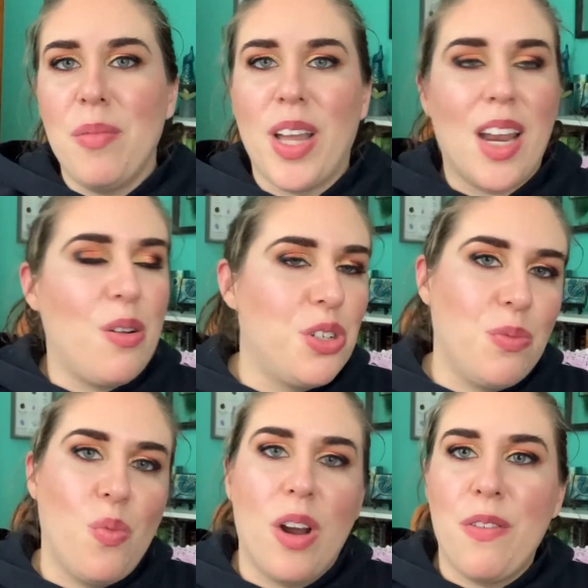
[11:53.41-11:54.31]
Like, I know
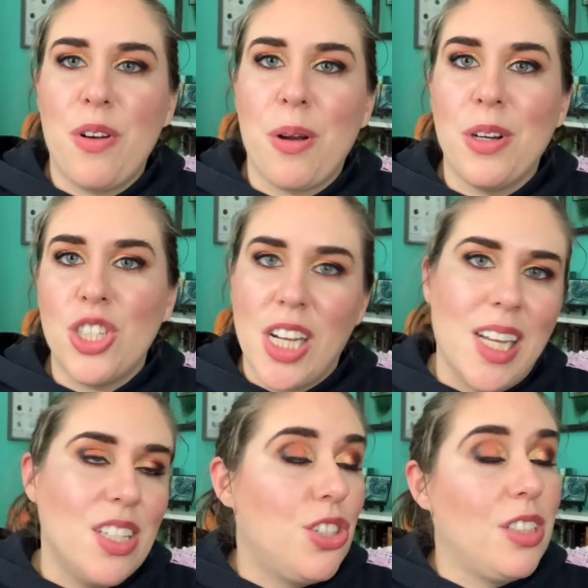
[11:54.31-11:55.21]
one of her
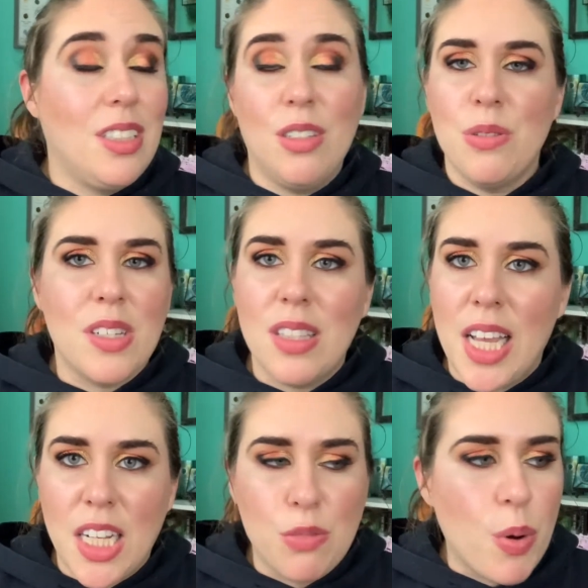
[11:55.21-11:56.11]
shades, she uses
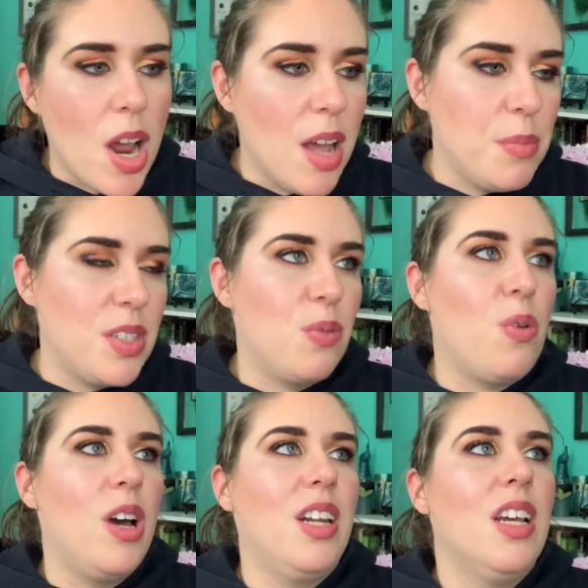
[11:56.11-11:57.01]
Lainey's prompts, and
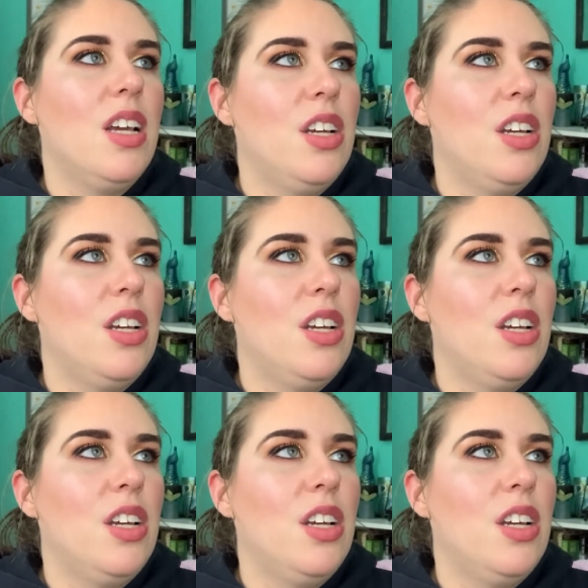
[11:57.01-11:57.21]
one,